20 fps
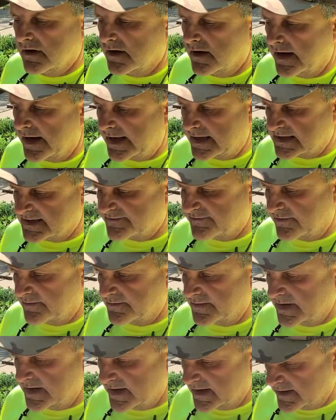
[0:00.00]
And it's
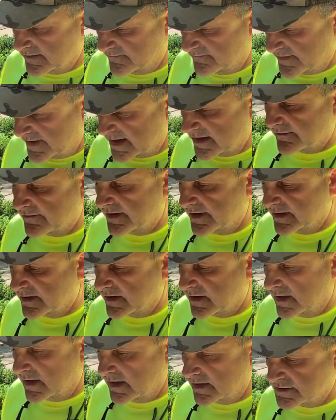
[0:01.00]
from the Confederate
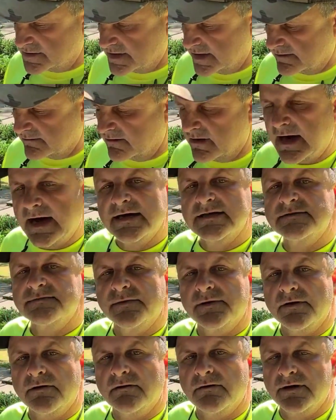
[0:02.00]
General
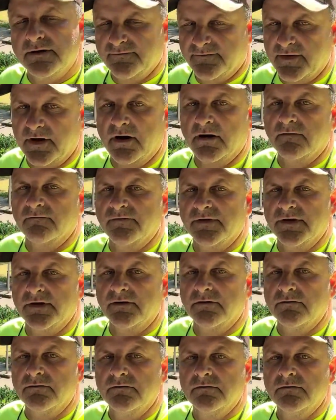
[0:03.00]
Hospital in Farmville.